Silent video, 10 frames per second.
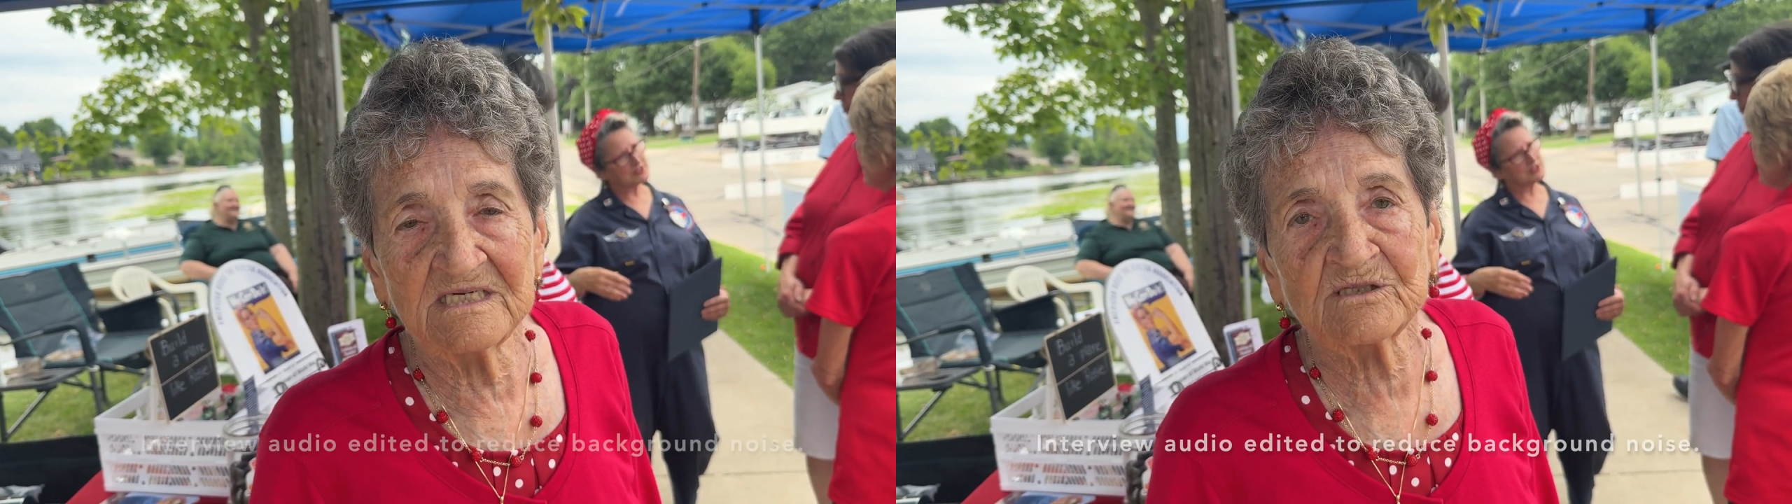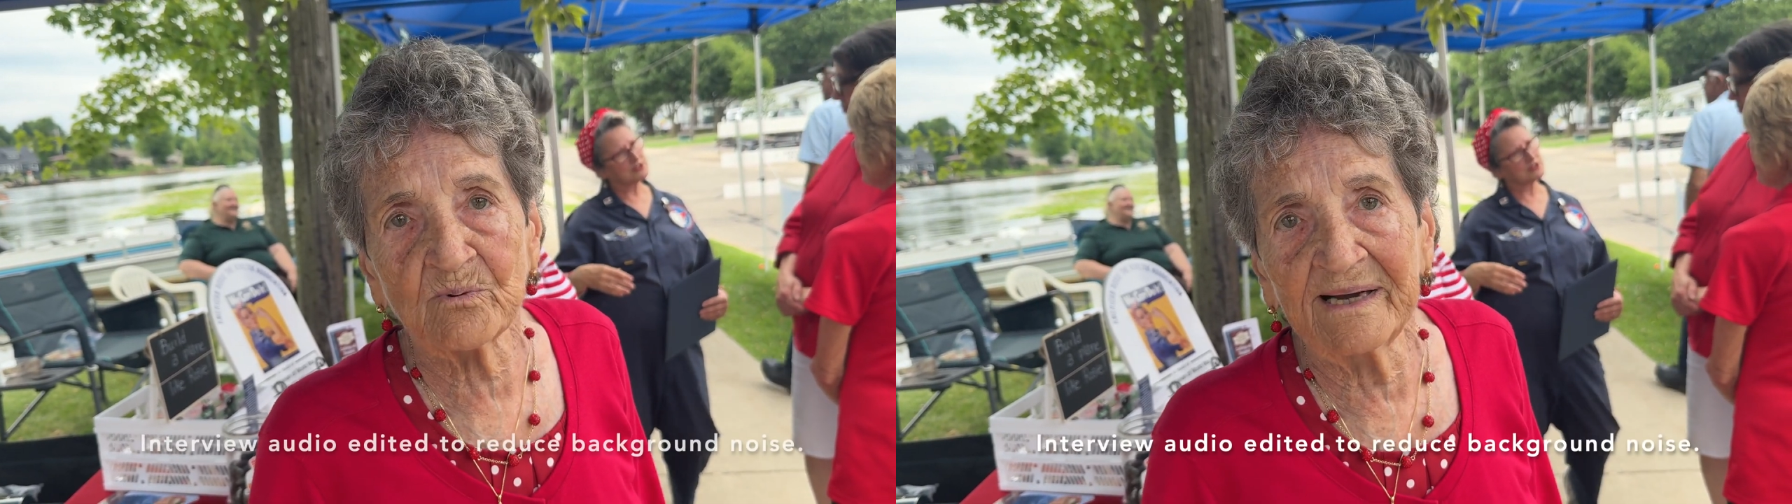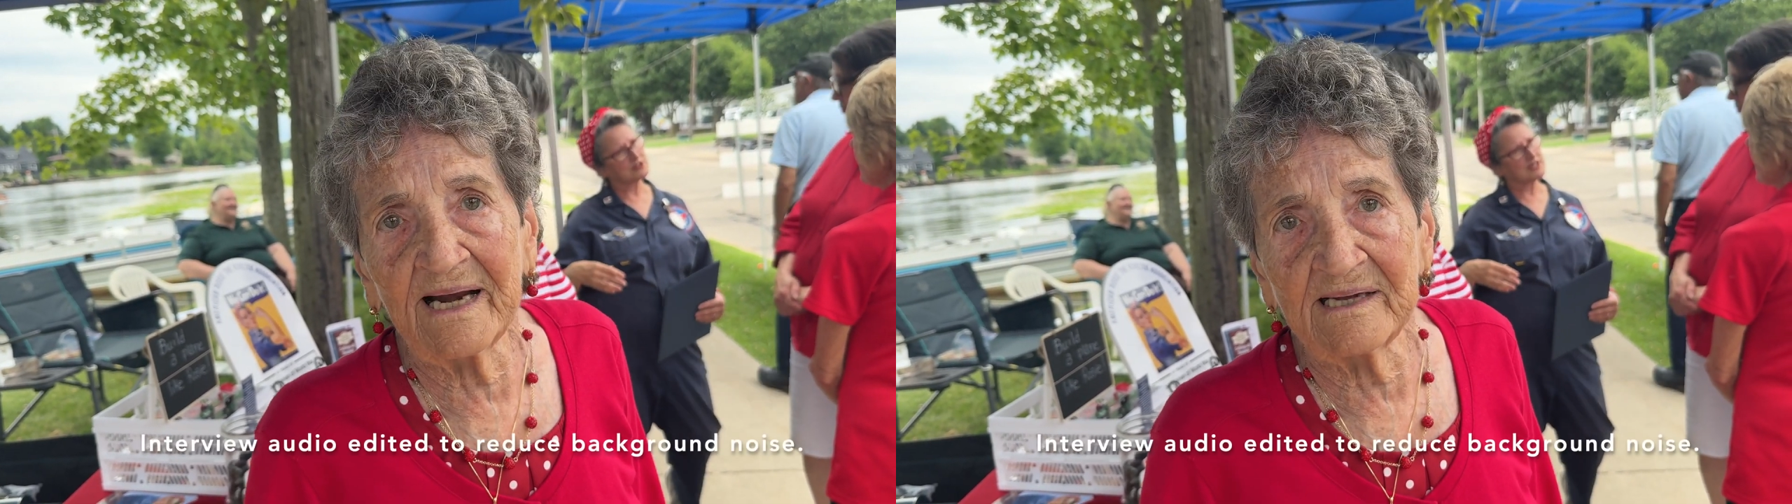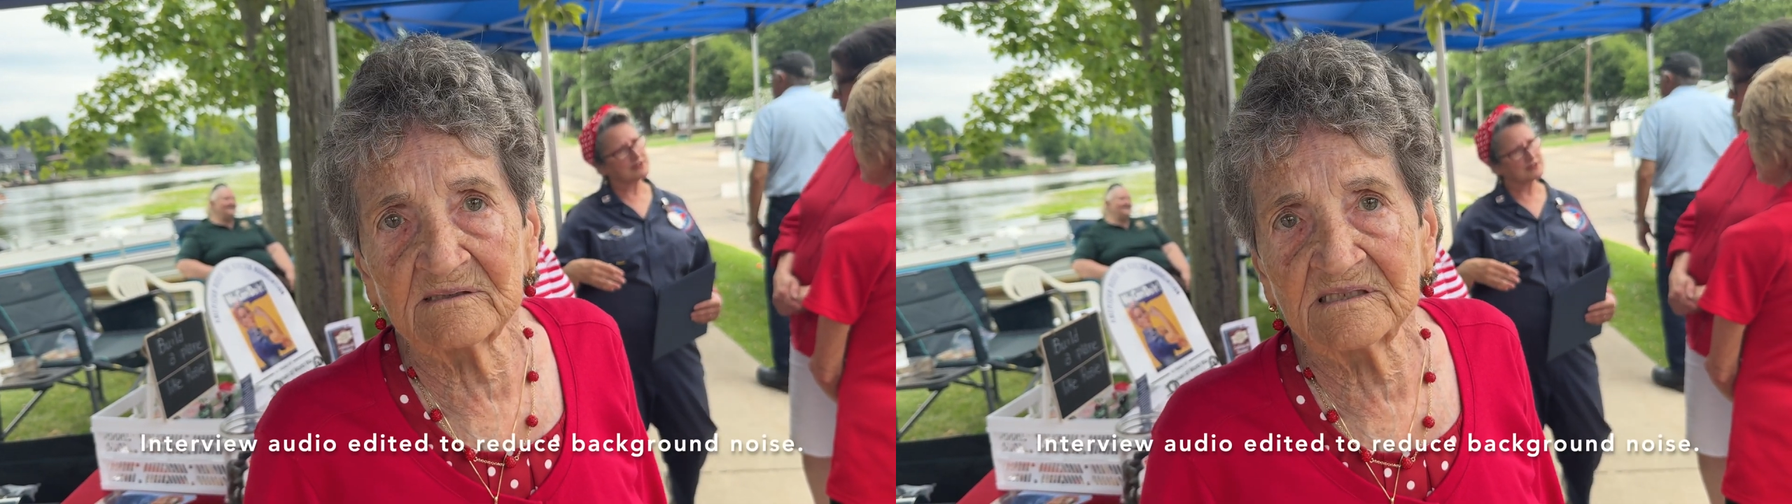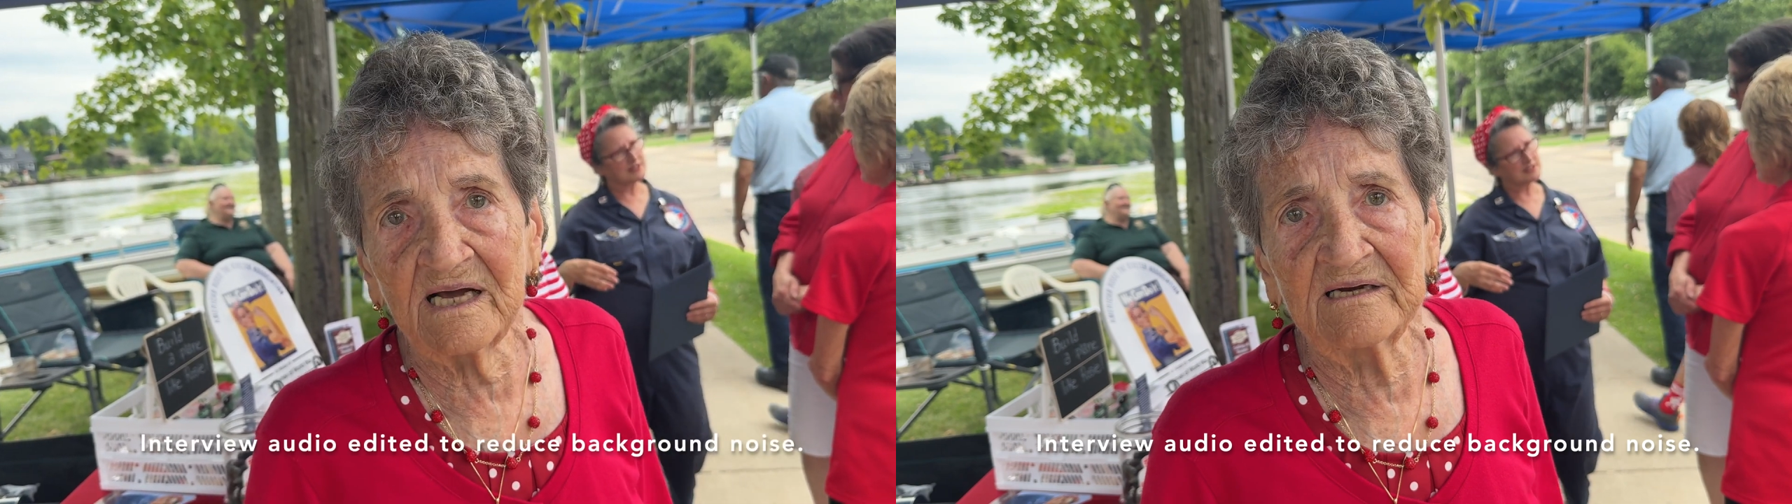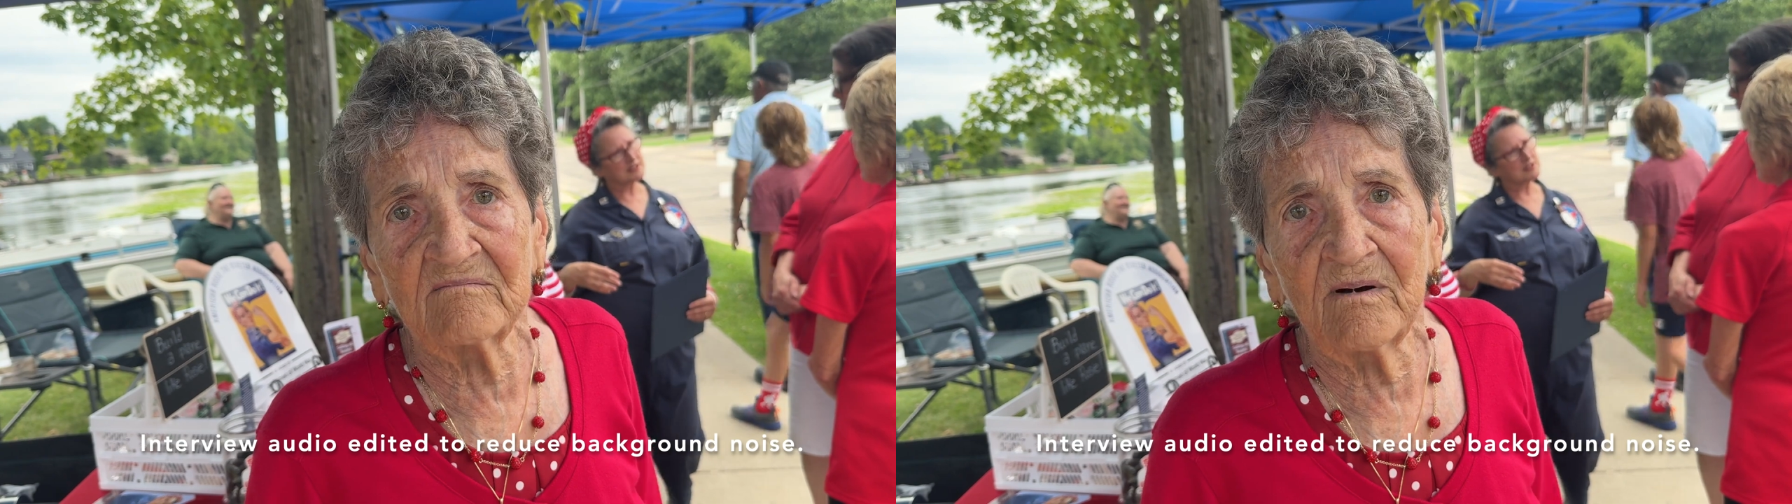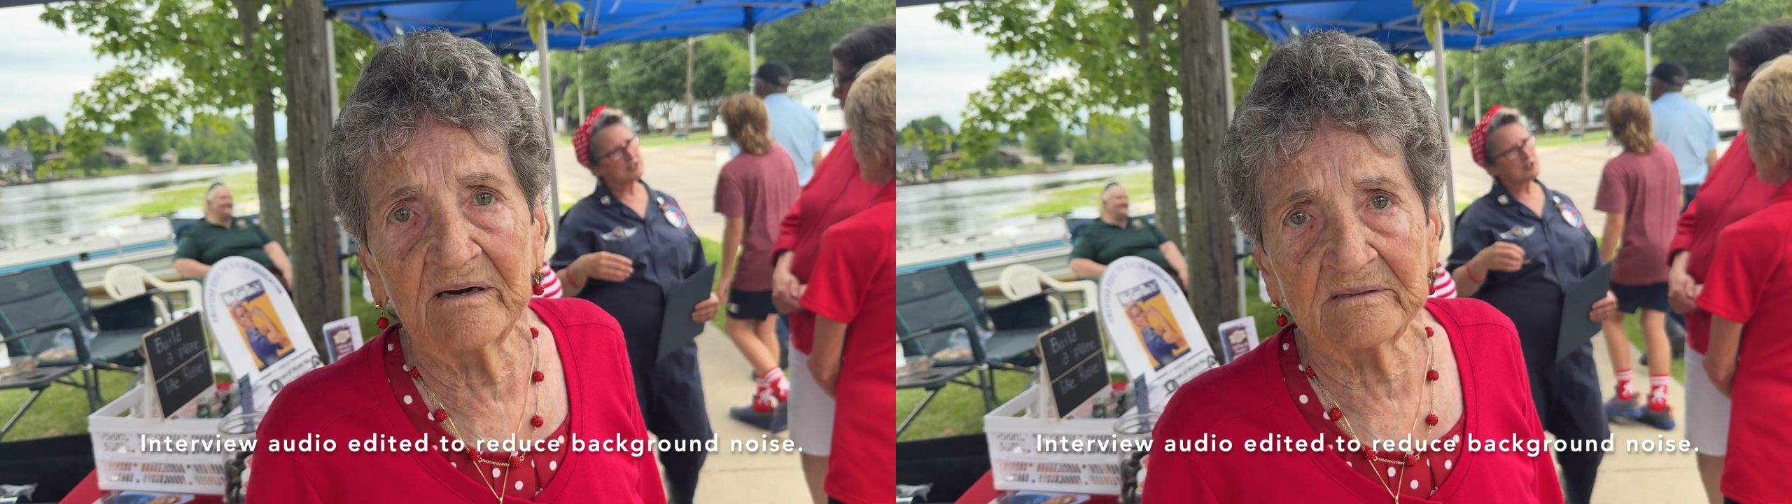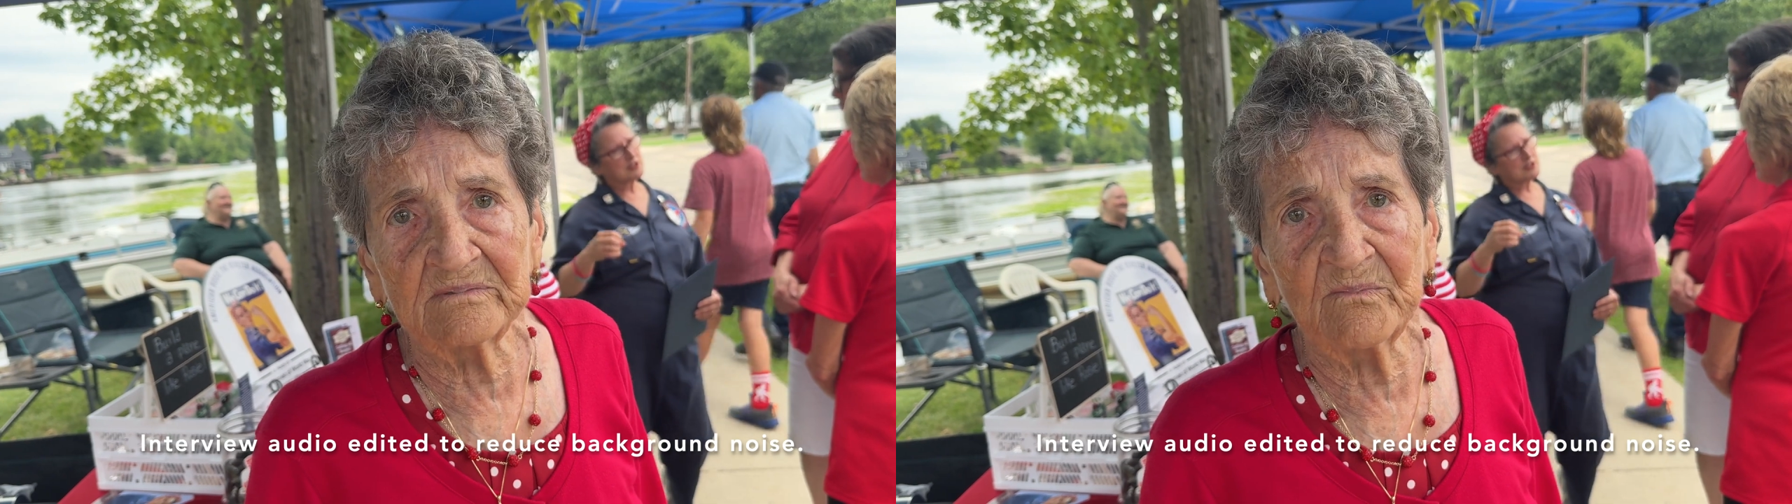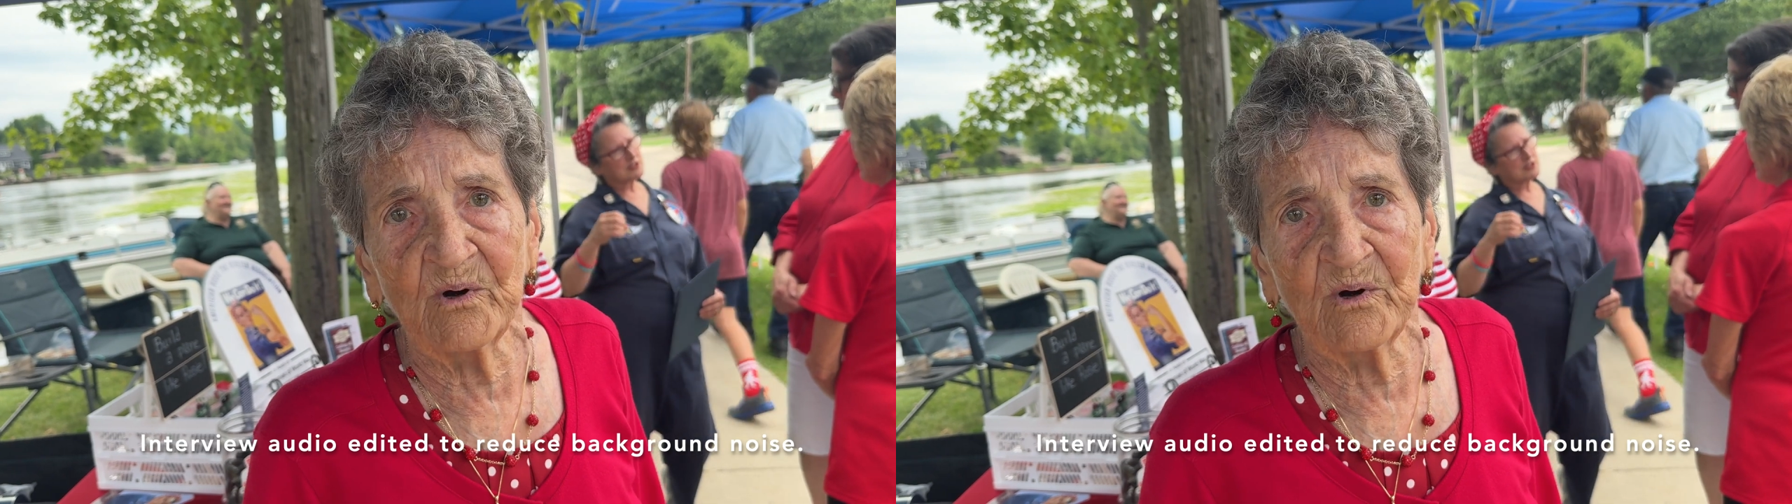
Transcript: just right outside of us.